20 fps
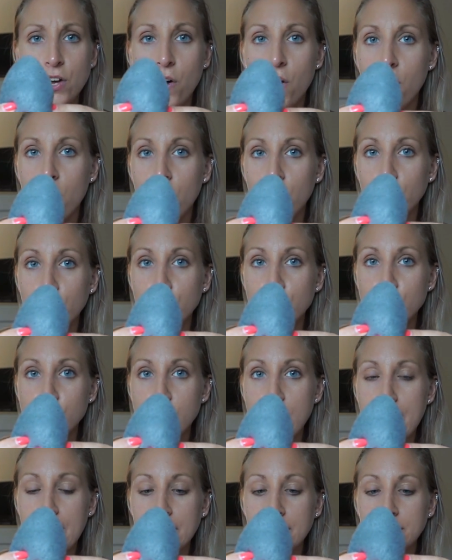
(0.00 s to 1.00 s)

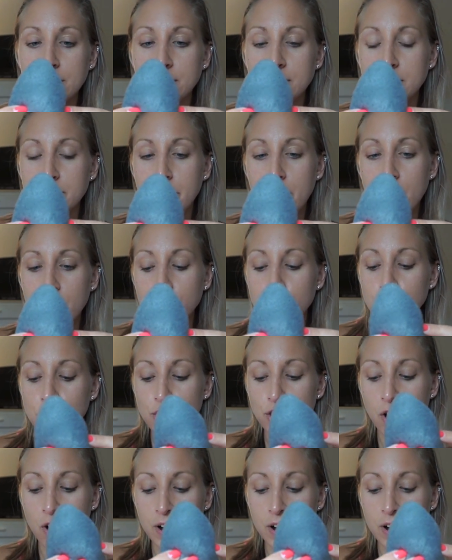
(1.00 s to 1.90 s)
konjac sponge,